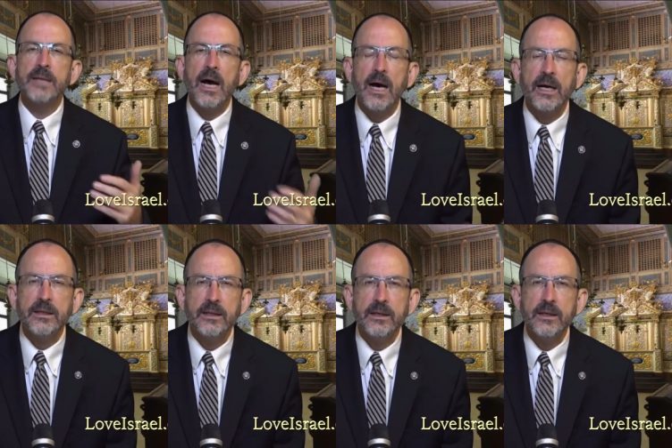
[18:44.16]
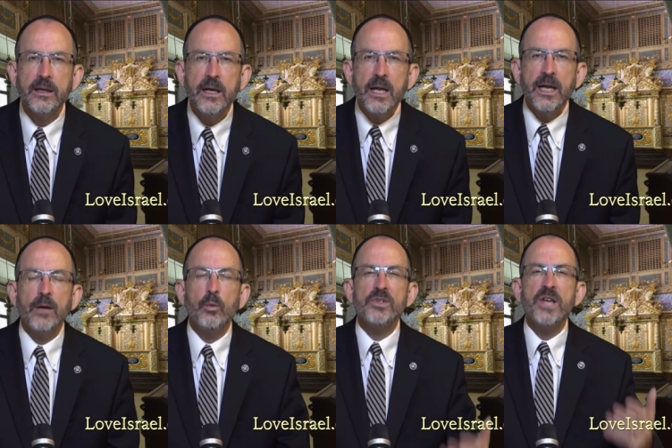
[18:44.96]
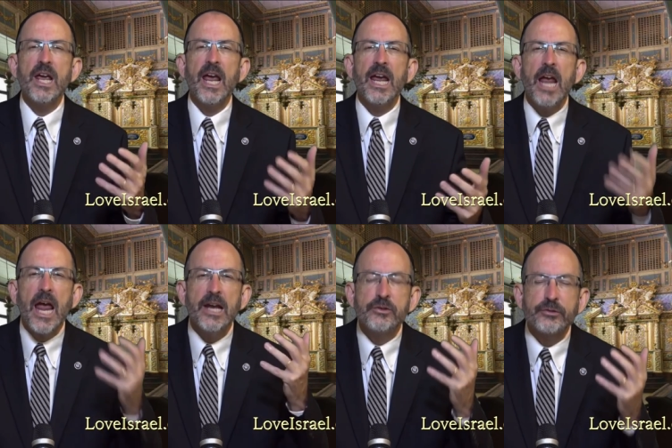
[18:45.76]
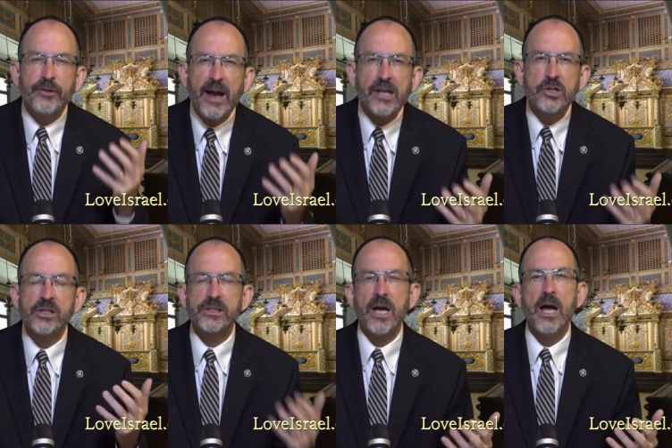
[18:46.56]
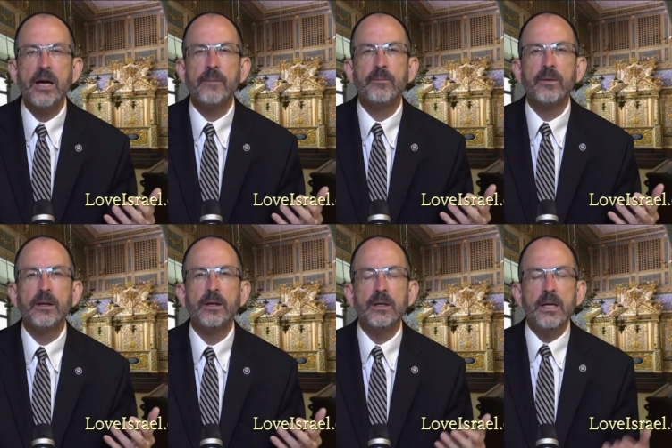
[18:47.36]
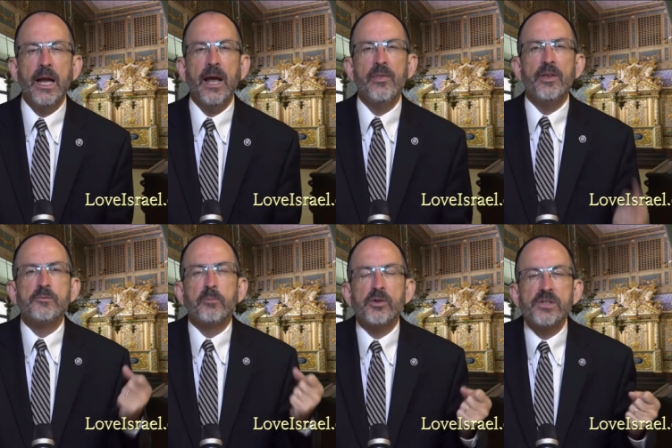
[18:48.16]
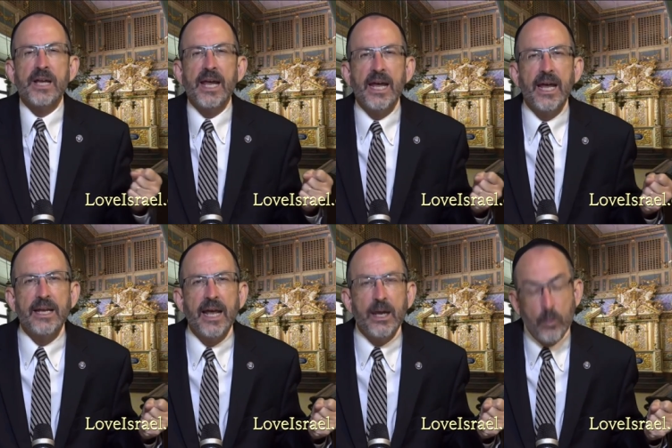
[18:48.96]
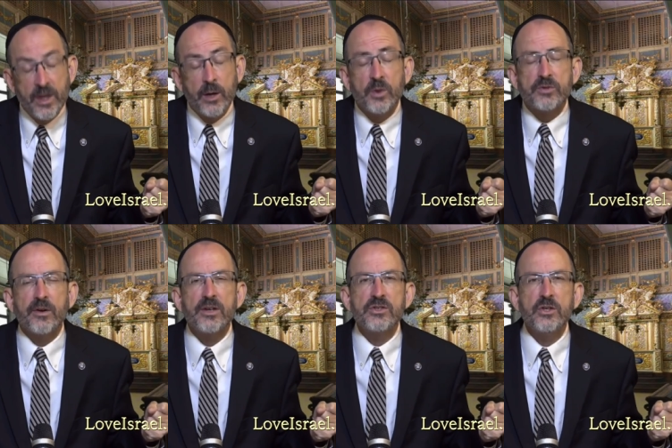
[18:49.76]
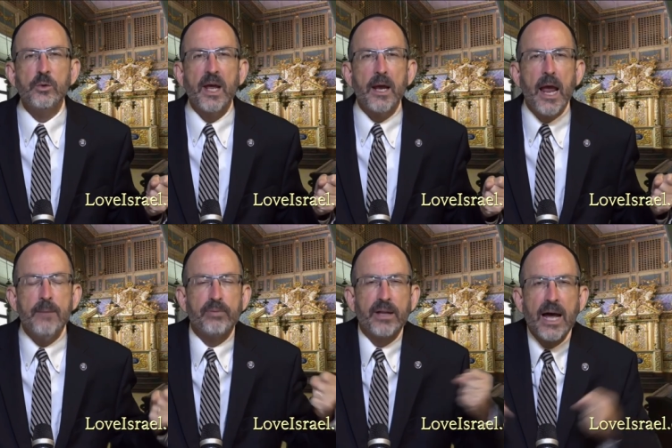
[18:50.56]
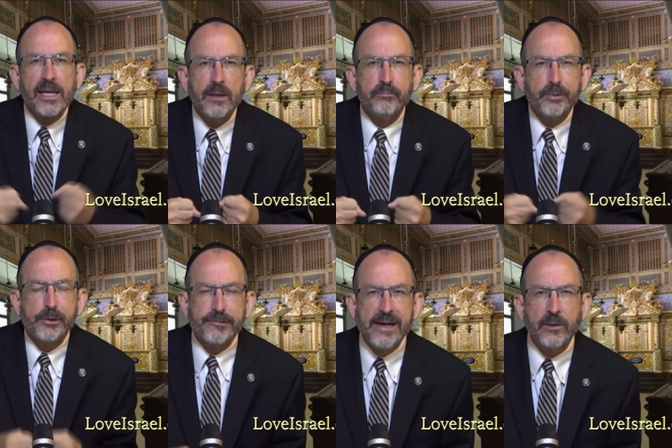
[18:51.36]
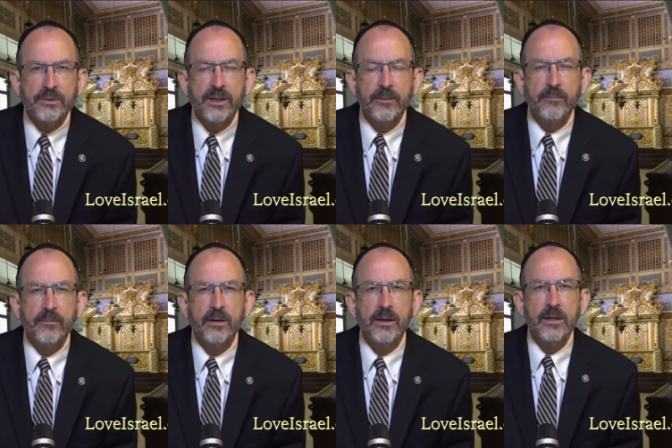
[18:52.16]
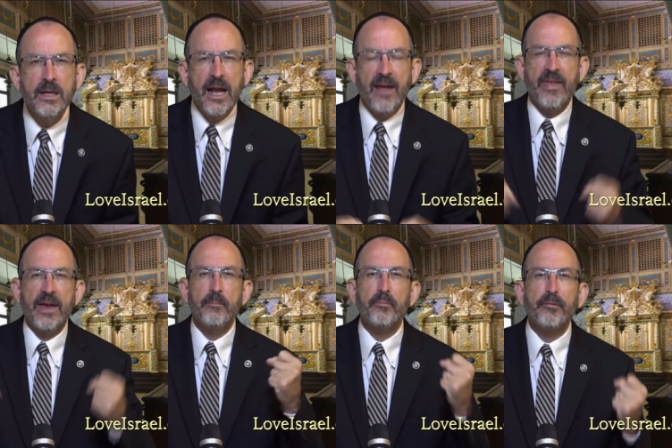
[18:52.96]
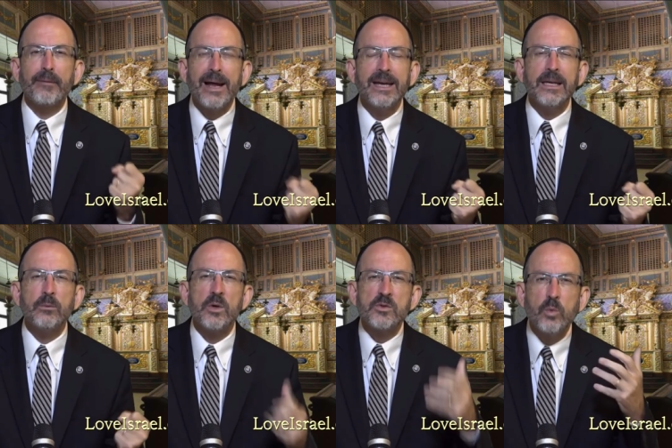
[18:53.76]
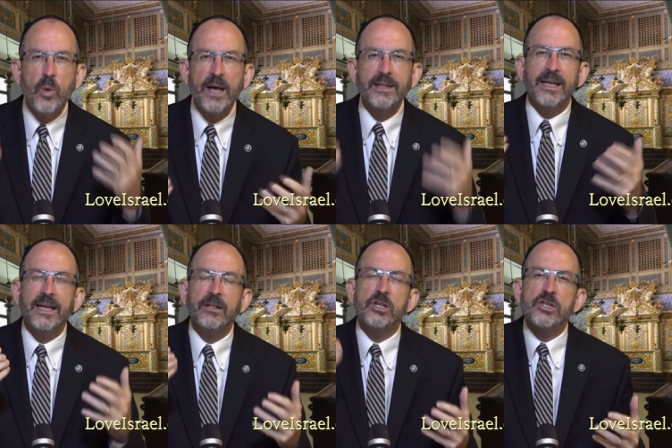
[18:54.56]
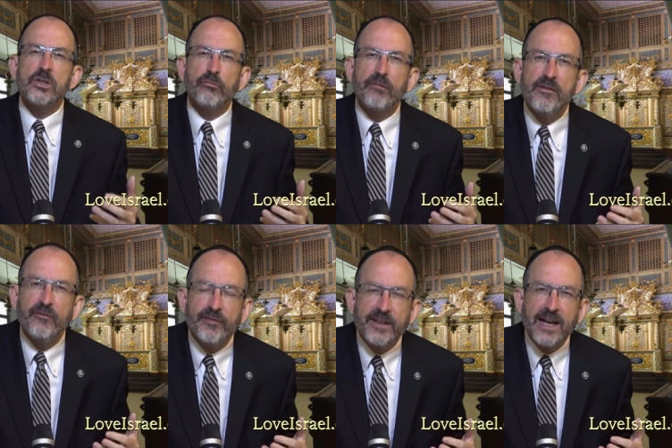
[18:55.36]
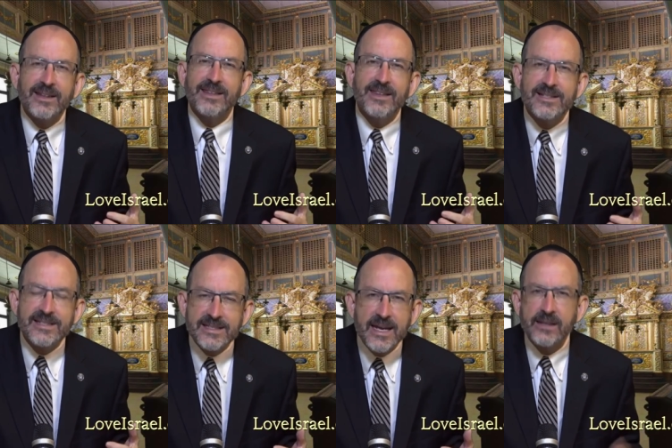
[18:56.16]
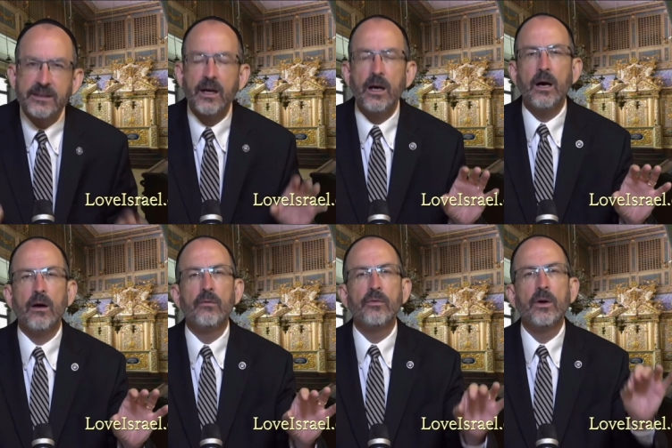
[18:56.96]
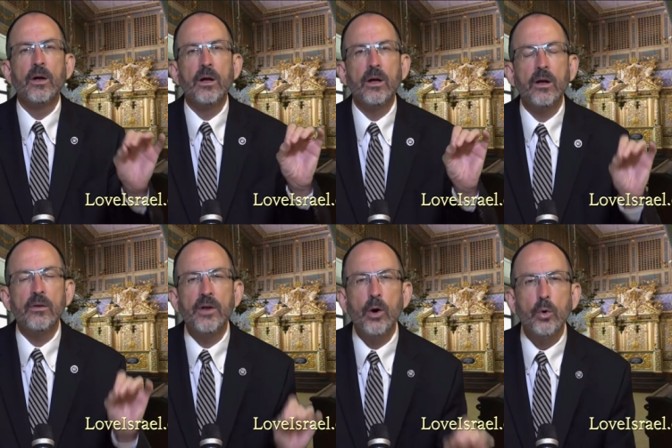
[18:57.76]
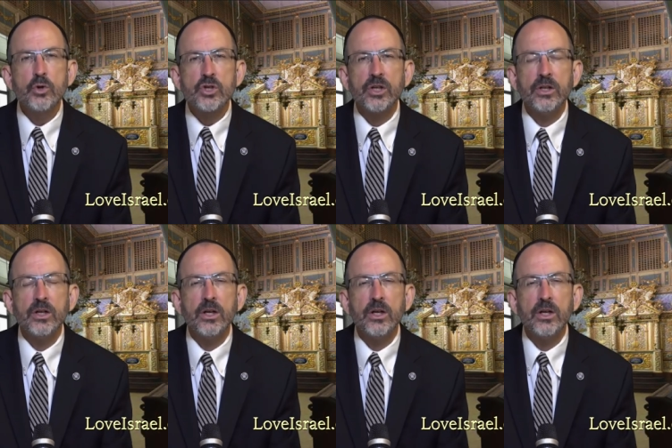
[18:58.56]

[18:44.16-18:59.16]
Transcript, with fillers: died. It was a, a, a tragic time. And this person had a, when he was rescued, a, a blanket put around him. And that blanket was wet and it just reflected the scent of the ocean.